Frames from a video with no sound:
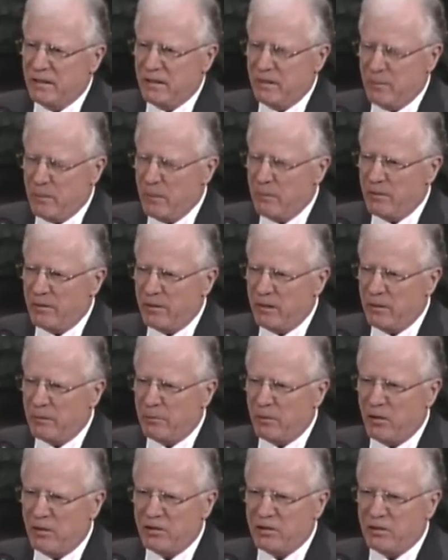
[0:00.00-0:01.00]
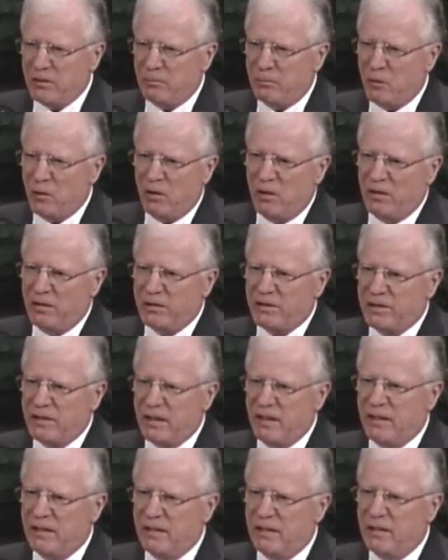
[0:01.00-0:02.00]
You remember the Apostle Paul
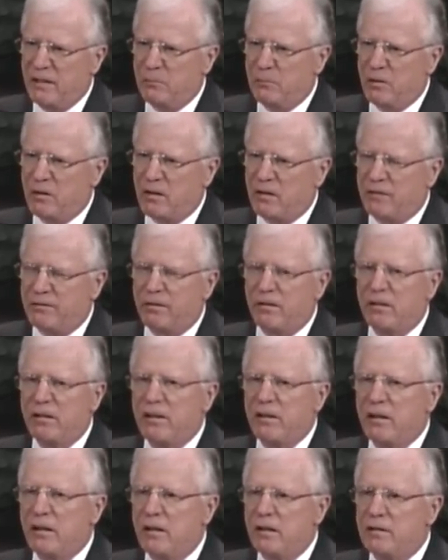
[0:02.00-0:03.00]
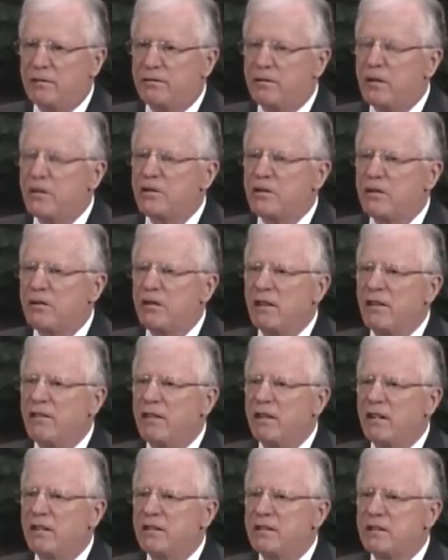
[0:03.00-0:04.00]
said in the book of 1
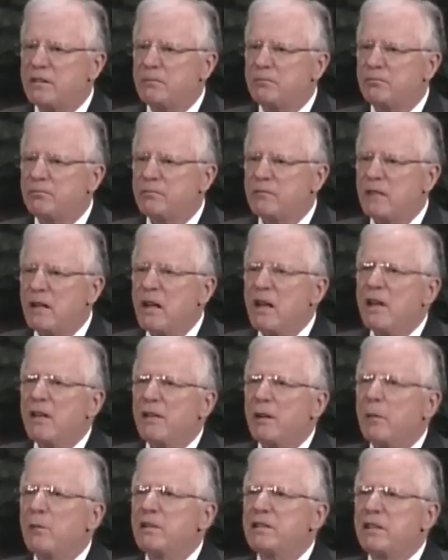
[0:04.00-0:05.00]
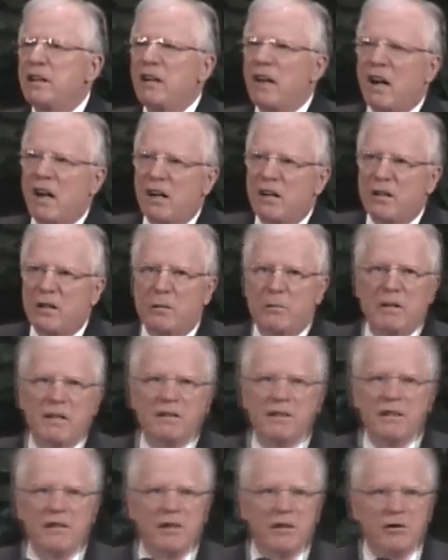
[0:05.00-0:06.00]
Corinthians, there was an
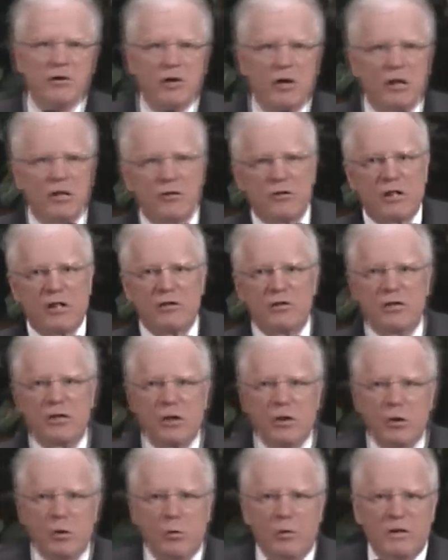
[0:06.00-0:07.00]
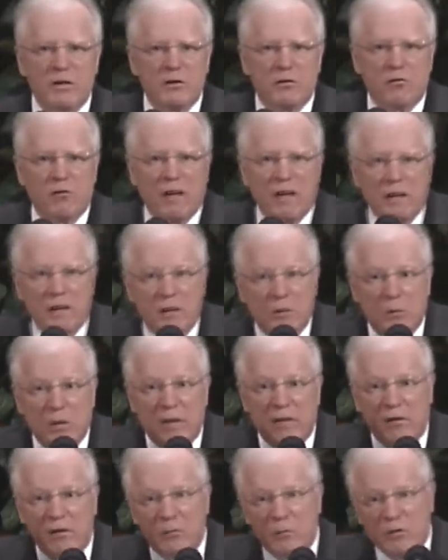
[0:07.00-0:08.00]
argument in the church as to who was greater,
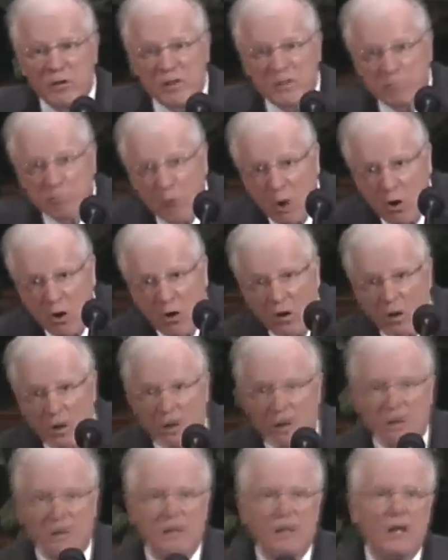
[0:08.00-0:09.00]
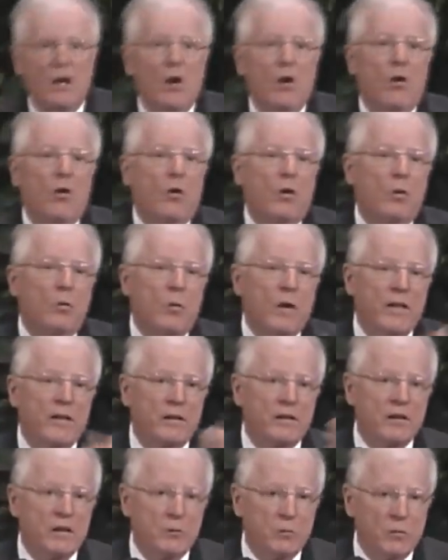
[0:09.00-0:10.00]
whether it was Paul or
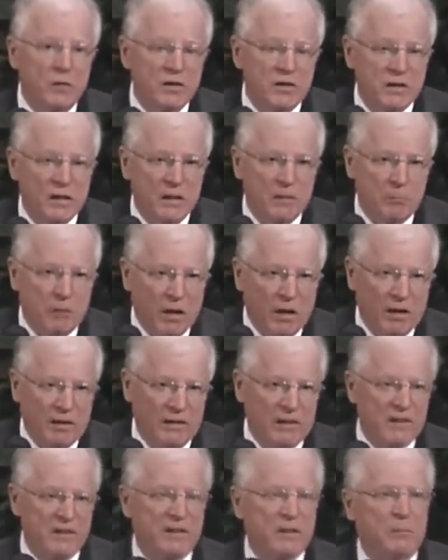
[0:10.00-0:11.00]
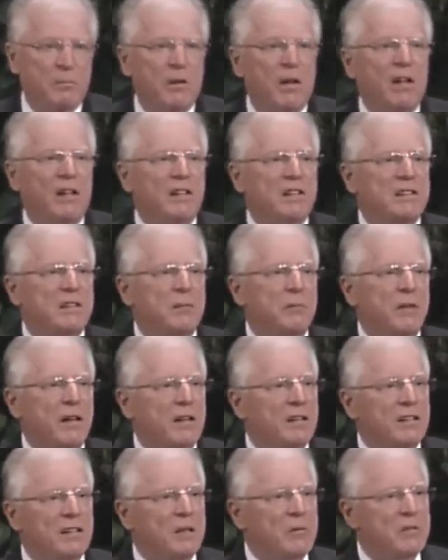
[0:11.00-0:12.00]
whether it was Apollos. Apollos
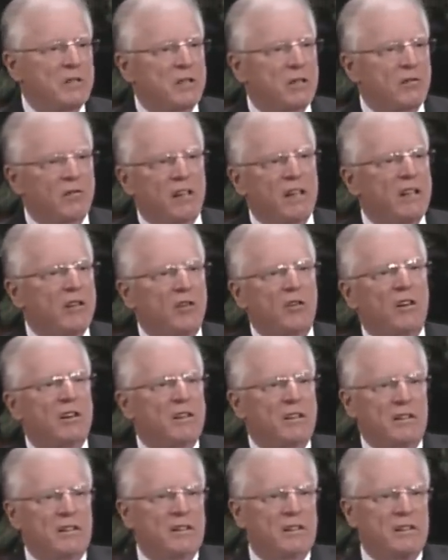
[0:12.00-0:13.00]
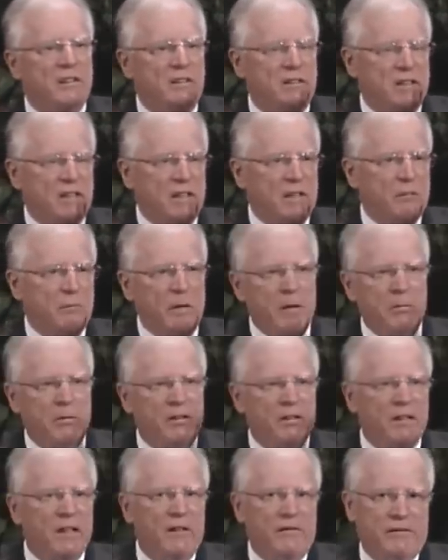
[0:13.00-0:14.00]
apparently was a great orator and
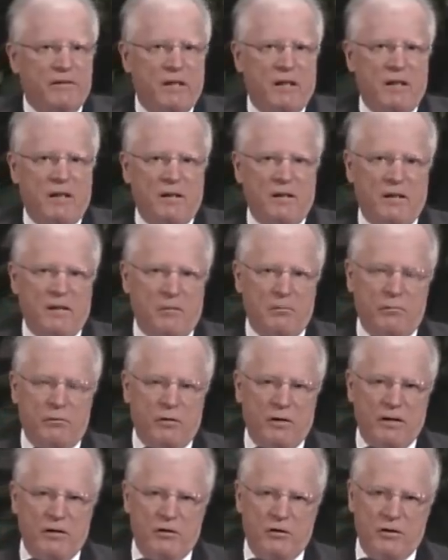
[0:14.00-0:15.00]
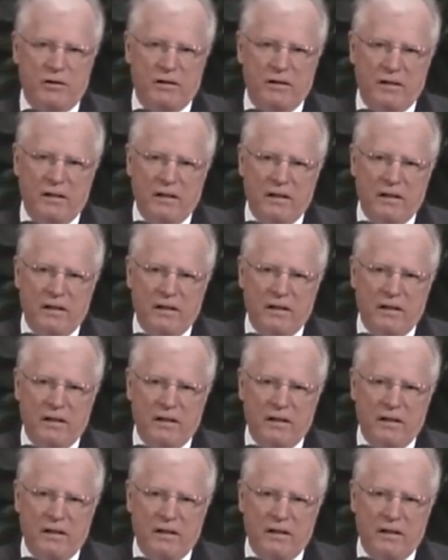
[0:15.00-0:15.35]
people loved to hear him preach.